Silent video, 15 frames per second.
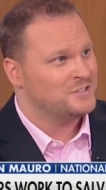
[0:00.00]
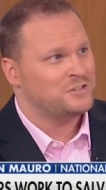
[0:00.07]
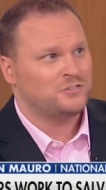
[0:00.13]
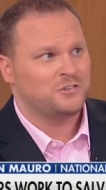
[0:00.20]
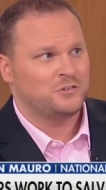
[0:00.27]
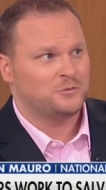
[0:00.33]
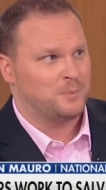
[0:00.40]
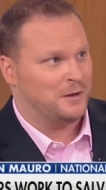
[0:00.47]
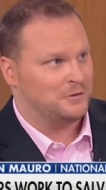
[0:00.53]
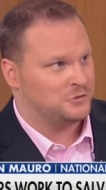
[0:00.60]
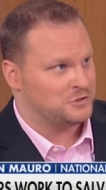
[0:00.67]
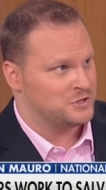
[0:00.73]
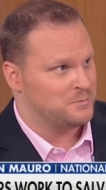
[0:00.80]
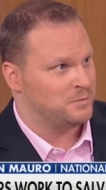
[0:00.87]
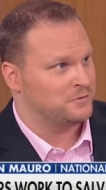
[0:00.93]
not just the
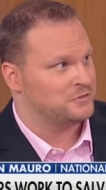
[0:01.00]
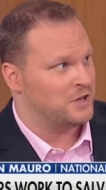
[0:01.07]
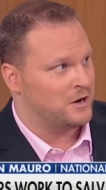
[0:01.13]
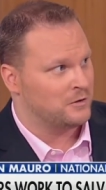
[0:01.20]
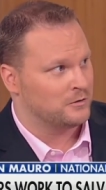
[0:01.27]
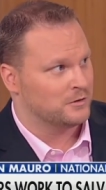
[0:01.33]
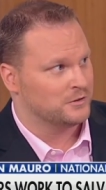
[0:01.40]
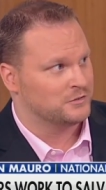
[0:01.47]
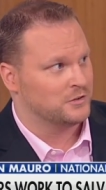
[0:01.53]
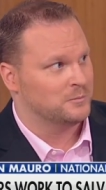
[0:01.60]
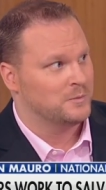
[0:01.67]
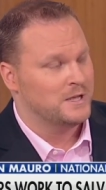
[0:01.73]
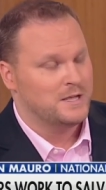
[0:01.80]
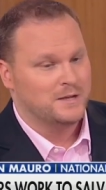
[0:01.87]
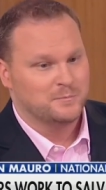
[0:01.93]
sponsorship of
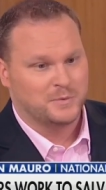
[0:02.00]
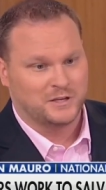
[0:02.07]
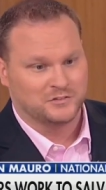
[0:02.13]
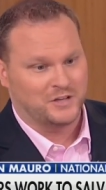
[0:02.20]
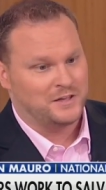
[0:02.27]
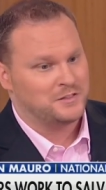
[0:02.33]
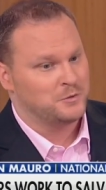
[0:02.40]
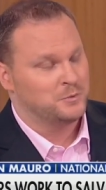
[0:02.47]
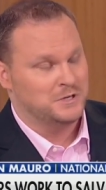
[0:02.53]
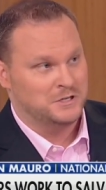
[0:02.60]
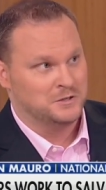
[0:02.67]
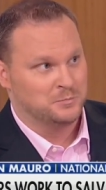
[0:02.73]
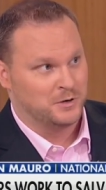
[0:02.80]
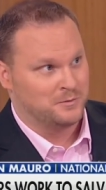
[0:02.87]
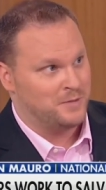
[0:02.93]
terrorism, because I think we
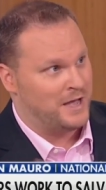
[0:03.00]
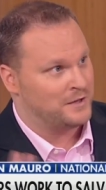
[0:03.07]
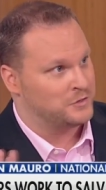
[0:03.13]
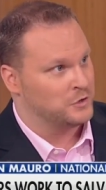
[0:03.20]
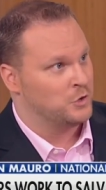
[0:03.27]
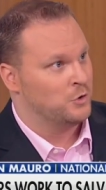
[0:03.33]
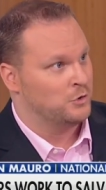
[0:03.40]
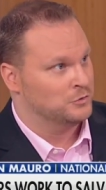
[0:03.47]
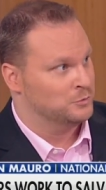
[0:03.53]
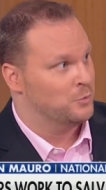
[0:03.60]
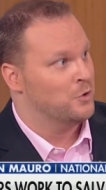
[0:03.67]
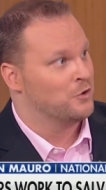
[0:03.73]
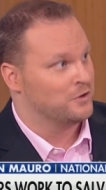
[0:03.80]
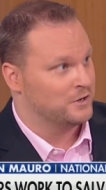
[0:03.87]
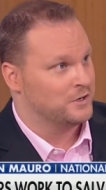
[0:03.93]
need to bring back the Cold
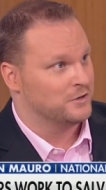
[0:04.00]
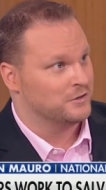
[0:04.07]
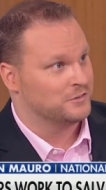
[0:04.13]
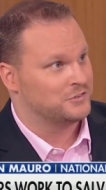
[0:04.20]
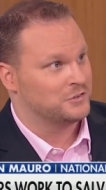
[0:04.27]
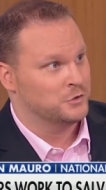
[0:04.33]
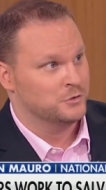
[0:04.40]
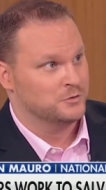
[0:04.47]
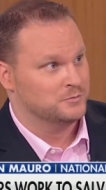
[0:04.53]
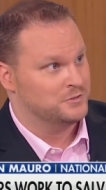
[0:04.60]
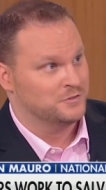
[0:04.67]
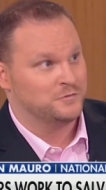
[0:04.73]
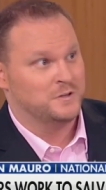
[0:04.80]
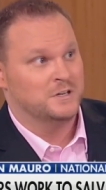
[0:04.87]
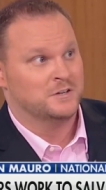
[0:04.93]
Warriors who
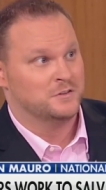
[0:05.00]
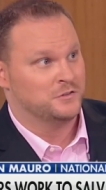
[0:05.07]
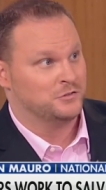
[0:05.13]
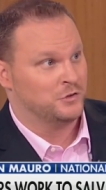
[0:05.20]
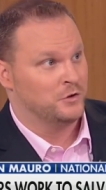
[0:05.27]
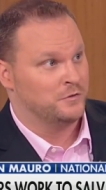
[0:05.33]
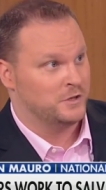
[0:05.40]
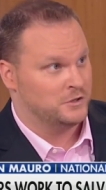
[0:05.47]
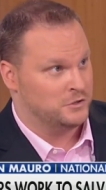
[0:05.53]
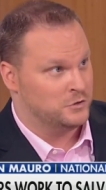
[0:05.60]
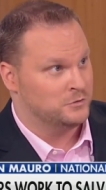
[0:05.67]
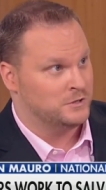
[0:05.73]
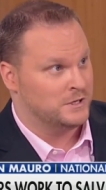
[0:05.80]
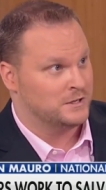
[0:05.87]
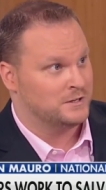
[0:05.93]
defeated the Soviet
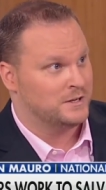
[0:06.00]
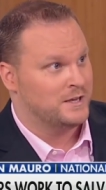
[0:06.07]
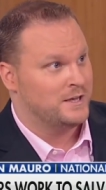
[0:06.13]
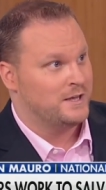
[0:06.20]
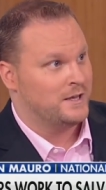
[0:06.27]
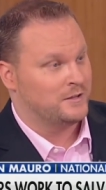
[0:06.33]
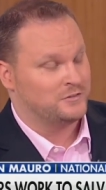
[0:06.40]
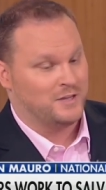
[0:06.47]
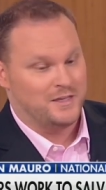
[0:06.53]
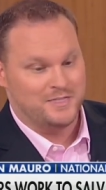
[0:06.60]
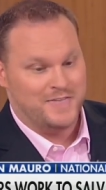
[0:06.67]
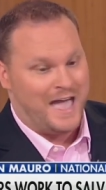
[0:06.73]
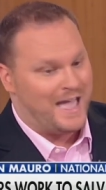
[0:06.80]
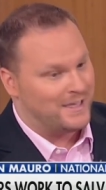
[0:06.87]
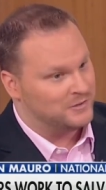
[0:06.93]
Union and say
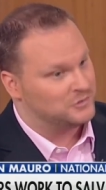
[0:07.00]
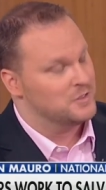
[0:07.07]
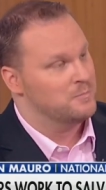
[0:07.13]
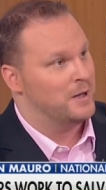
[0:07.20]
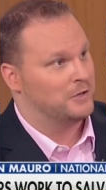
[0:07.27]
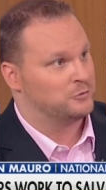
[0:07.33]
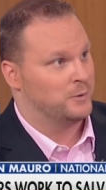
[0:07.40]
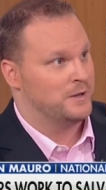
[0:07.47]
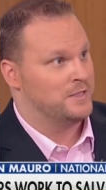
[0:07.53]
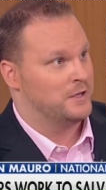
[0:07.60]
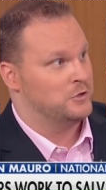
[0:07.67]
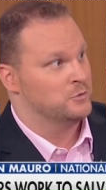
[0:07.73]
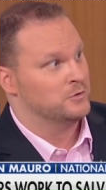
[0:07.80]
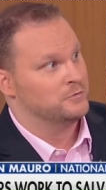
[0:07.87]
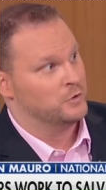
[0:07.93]
that is the best way
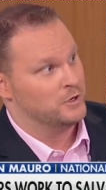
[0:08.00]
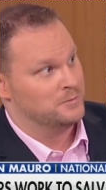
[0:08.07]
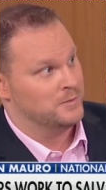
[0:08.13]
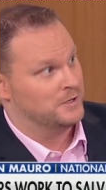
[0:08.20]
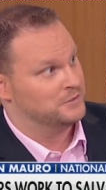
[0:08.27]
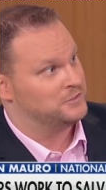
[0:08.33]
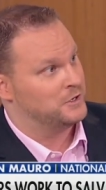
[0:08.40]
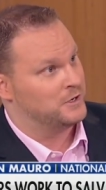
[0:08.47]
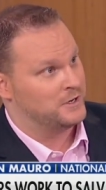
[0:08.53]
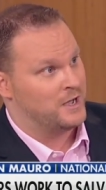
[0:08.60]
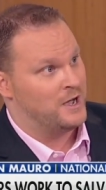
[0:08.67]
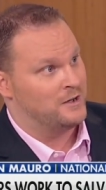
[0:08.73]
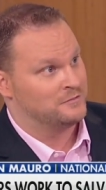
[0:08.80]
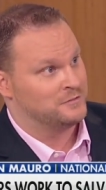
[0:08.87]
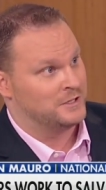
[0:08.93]
that you avoid military
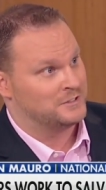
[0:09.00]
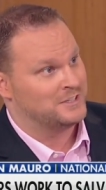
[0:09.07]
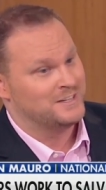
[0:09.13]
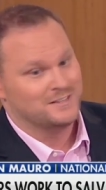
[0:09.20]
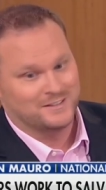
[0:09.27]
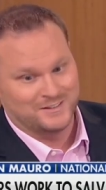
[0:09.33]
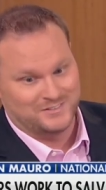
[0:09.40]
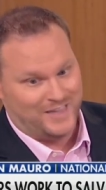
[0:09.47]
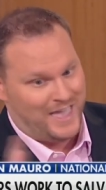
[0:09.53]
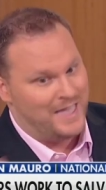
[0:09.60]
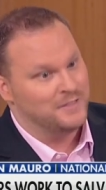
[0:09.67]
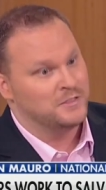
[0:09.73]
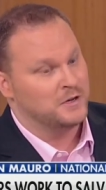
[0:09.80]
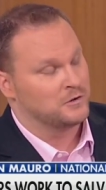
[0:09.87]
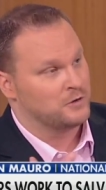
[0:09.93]
conflict. Let's
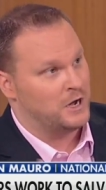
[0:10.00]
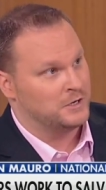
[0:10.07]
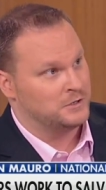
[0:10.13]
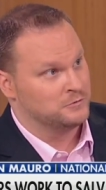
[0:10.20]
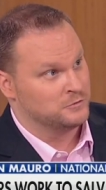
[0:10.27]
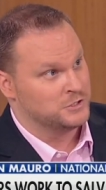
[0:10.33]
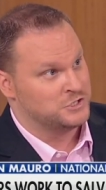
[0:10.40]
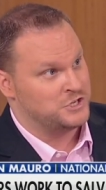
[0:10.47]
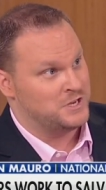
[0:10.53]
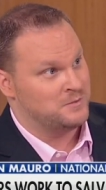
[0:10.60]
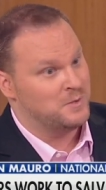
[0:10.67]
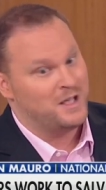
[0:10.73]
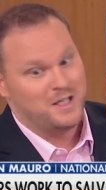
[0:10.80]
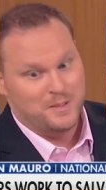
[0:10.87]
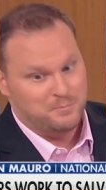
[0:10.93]
end the Iranian
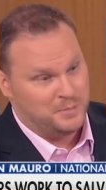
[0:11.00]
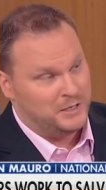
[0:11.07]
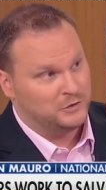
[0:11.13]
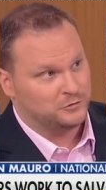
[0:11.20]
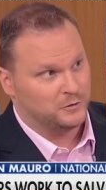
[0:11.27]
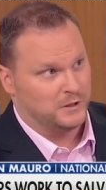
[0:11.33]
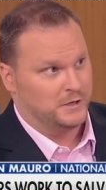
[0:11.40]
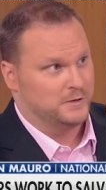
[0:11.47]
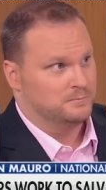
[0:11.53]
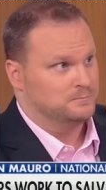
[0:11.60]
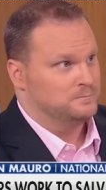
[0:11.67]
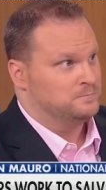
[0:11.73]
regime peacefully.